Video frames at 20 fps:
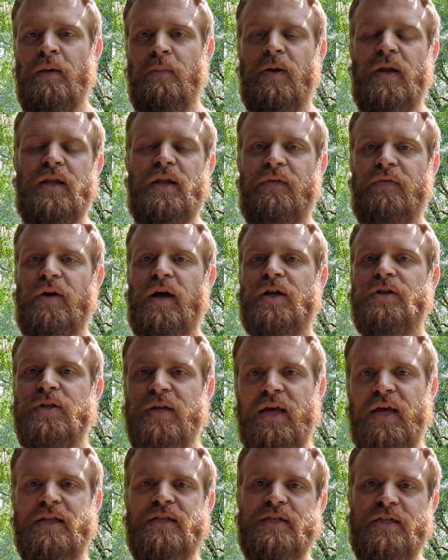But it never
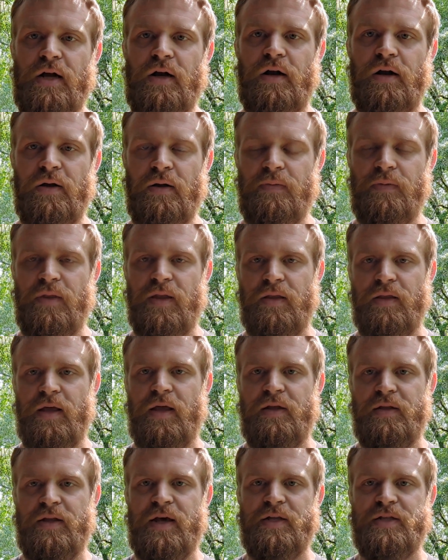actually gets there,
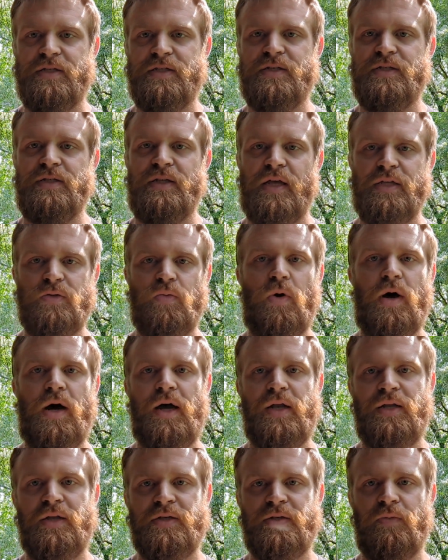and that's that's
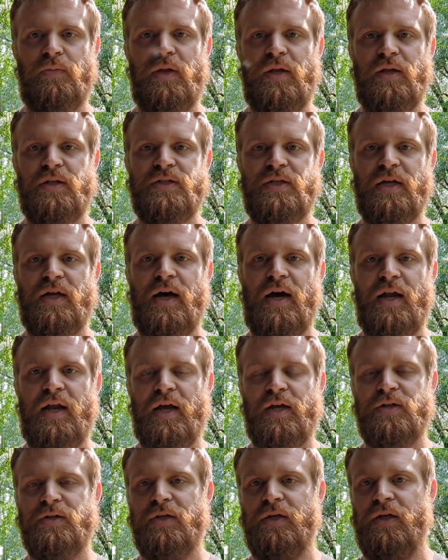why disobedience to God
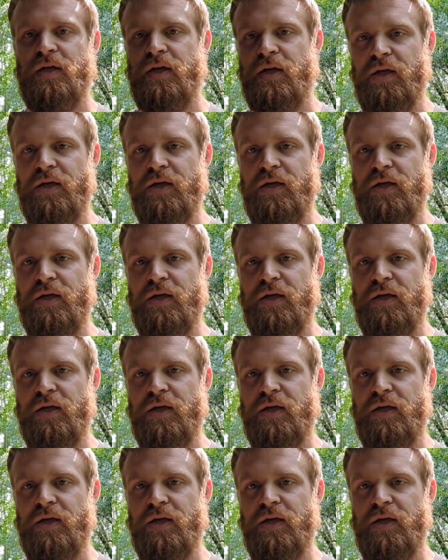actually